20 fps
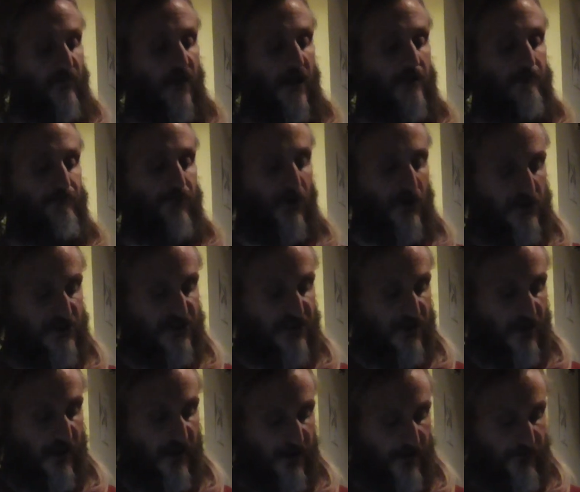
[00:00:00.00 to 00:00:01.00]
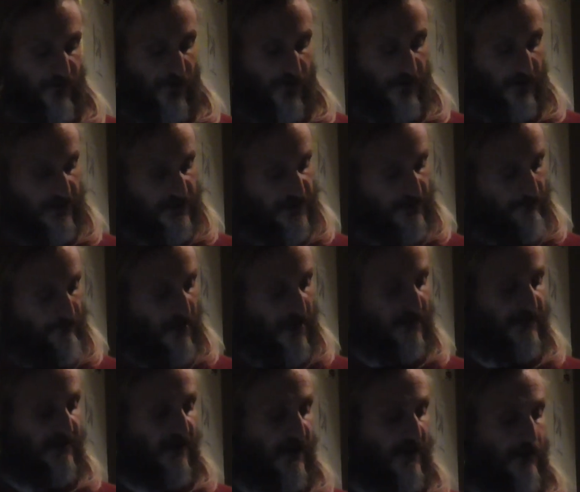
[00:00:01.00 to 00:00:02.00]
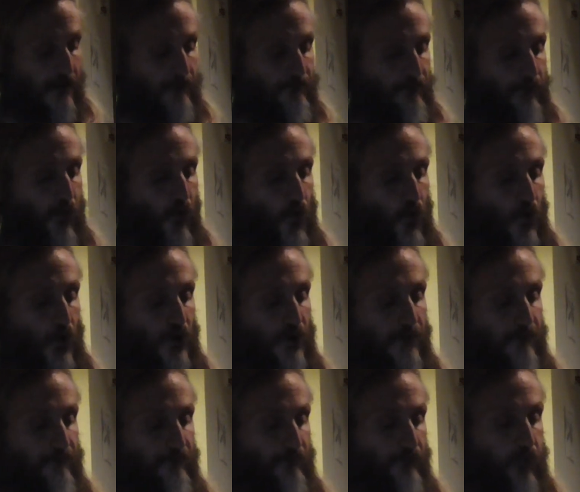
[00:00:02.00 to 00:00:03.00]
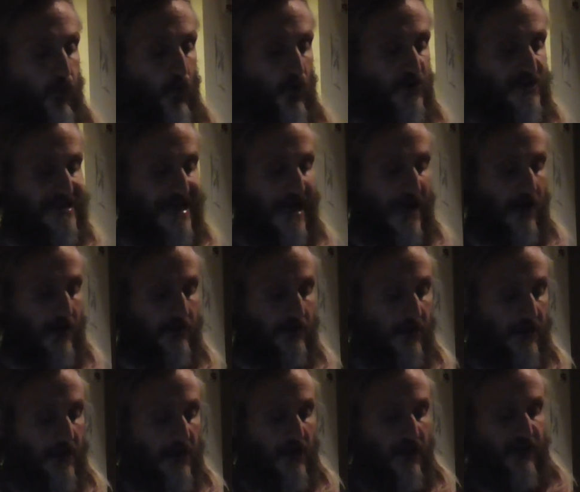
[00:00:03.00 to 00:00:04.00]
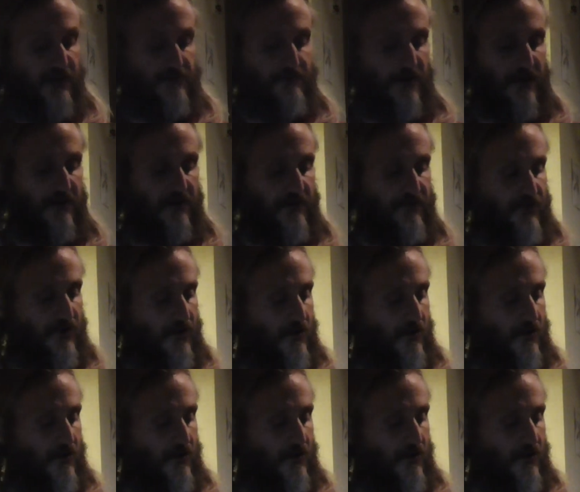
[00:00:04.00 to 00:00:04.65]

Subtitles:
In personal influence, the mentator pours out his mentative